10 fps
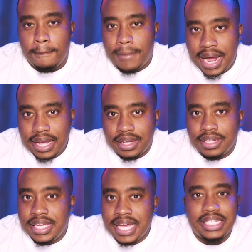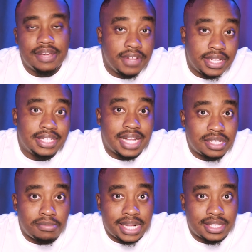Mike, gear definitely
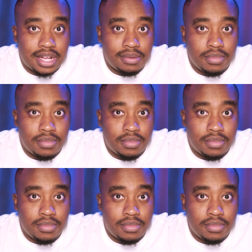does matter,